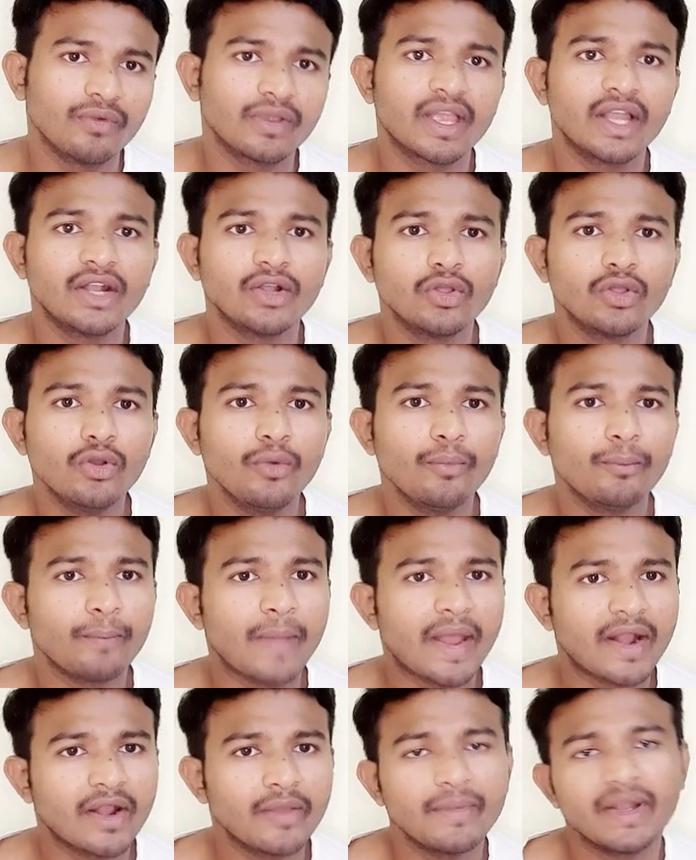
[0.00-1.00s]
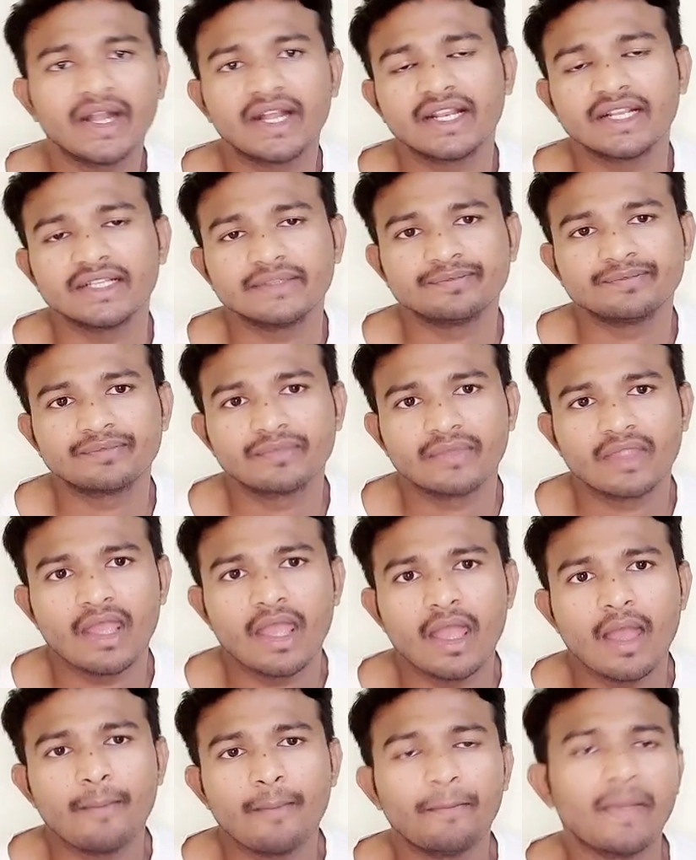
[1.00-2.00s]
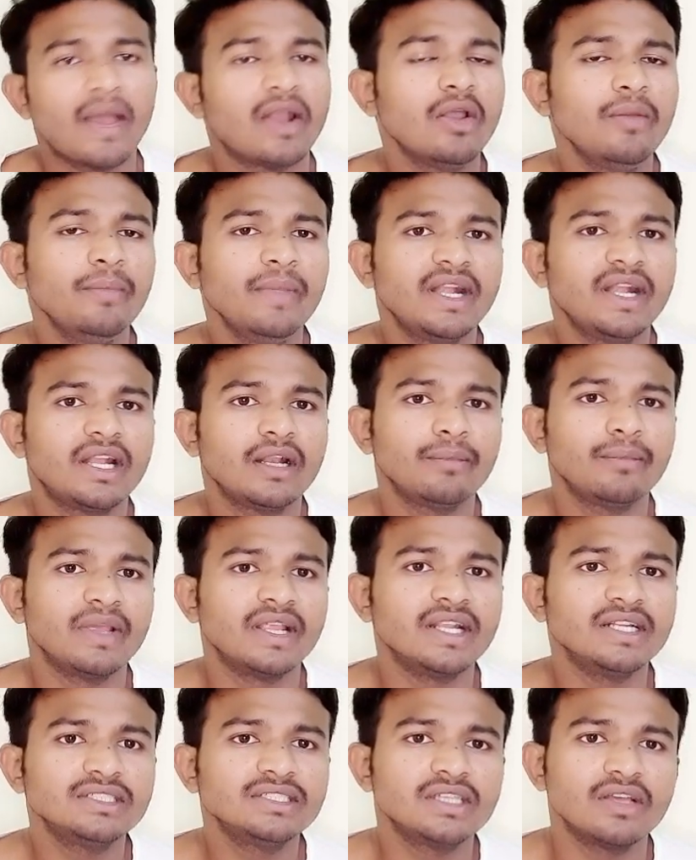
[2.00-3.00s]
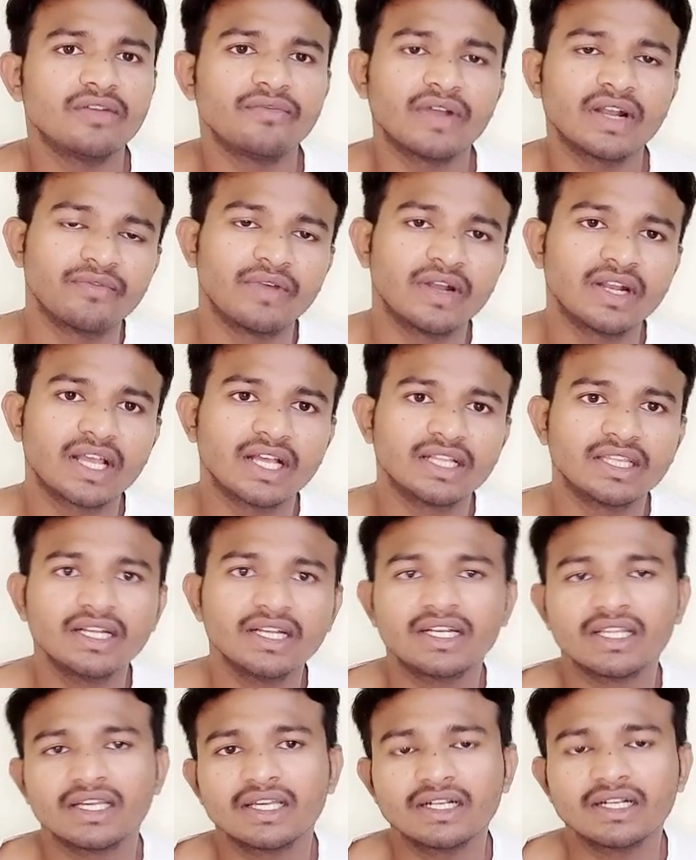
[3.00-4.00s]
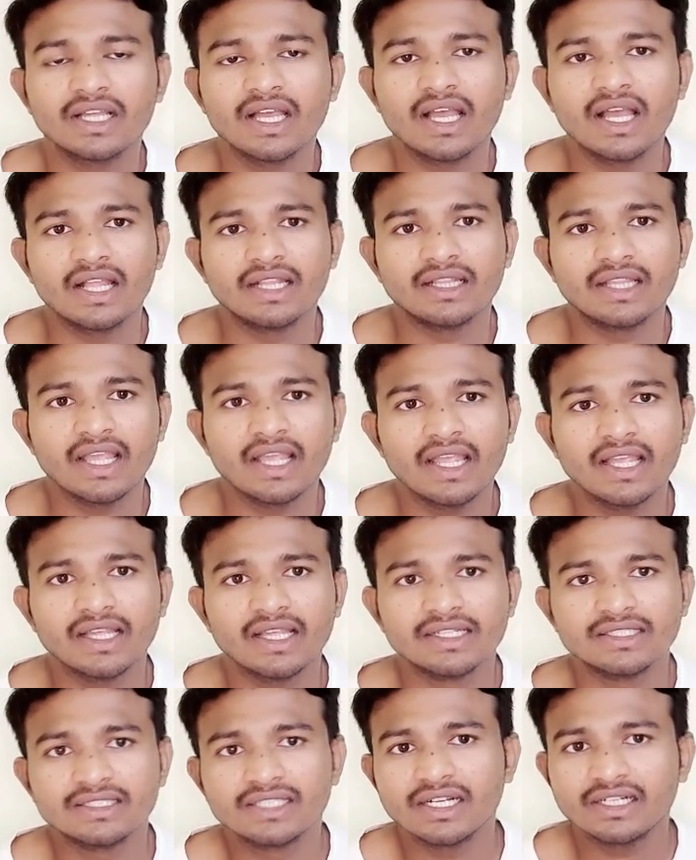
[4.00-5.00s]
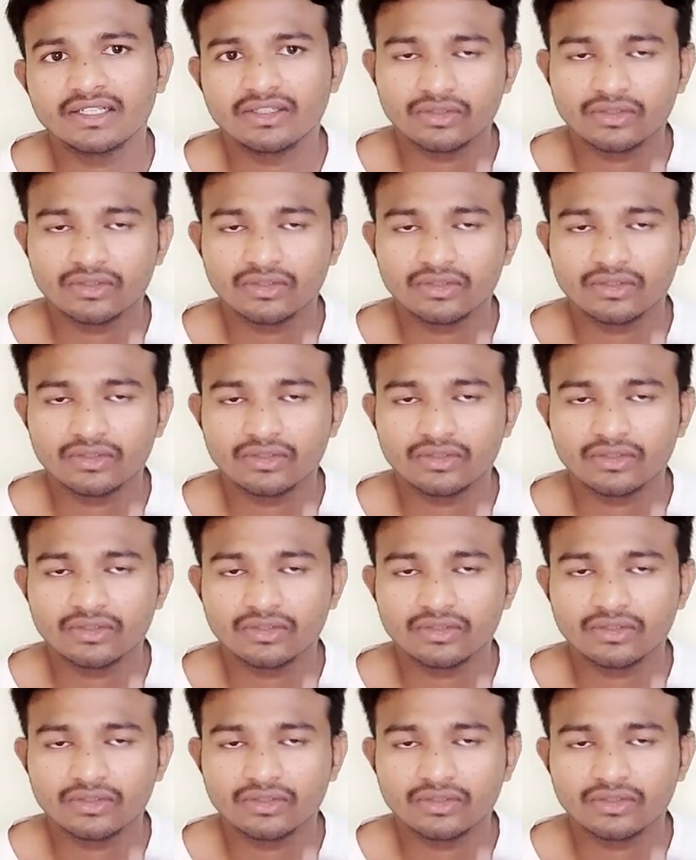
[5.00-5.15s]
can do manometry. Manometry means one catheter they insert